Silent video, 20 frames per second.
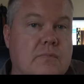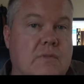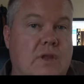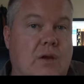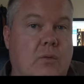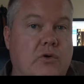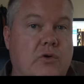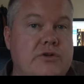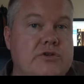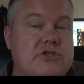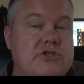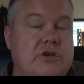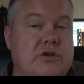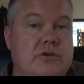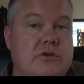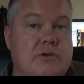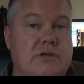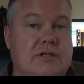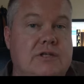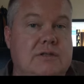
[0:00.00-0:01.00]
I want to show
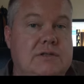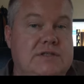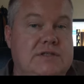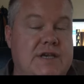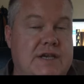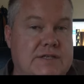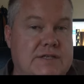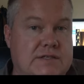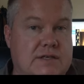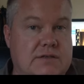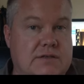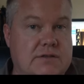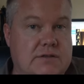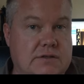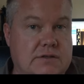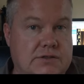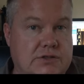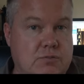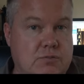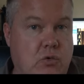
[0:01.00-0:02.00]
you a little test I did
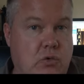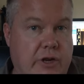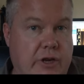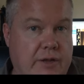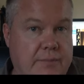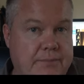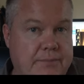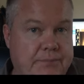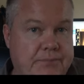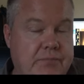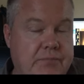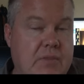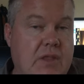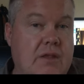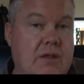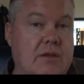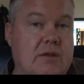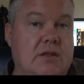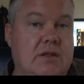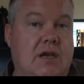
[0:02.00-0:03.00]
this morning.
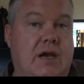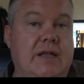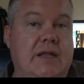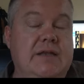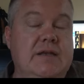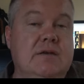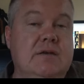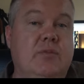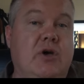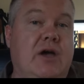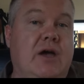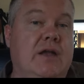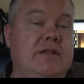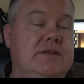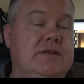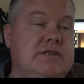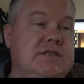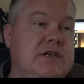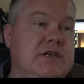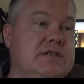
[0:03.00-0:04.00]
The idea behind
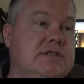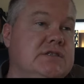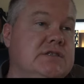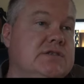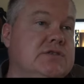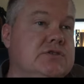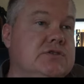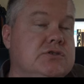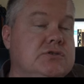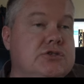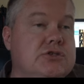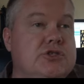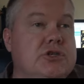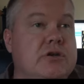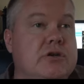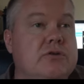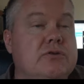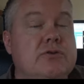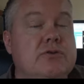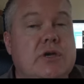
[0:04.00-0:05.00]
the test is to
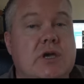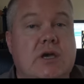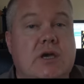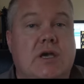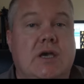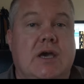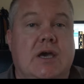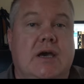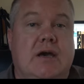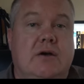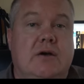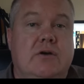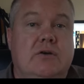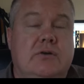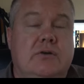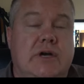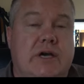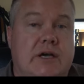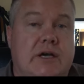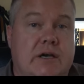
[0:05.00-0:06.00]
show
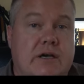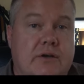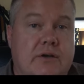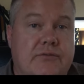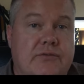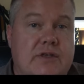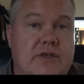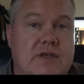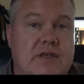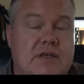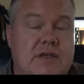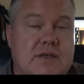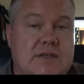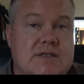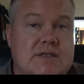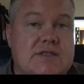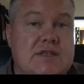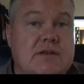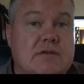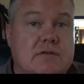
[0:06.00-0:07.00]
how the
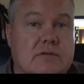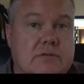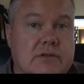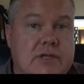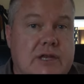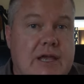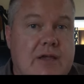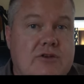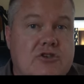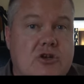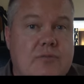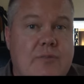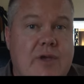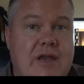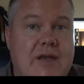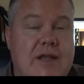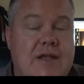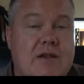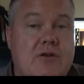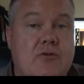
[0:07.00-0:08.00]
signal,
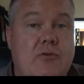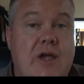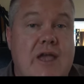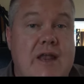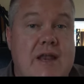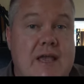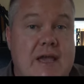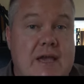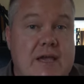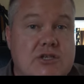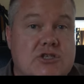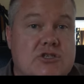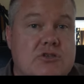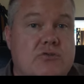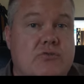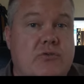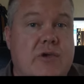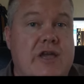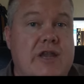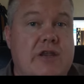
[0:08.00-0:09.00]
electromagnetic
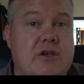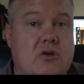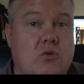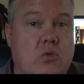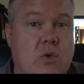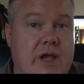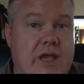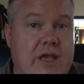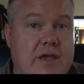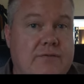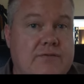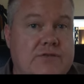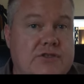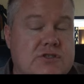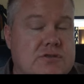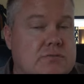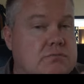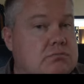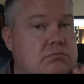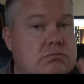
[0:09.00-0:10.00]
radiation, radio
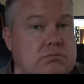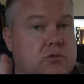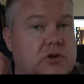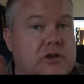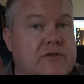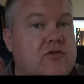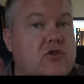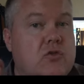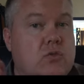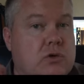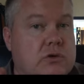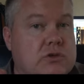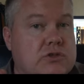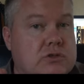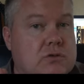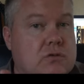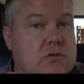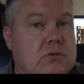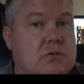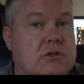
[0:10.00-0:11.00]
waves, whatever you want
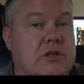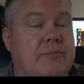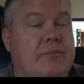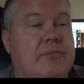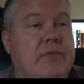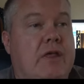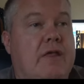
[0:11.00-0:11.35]
to call them,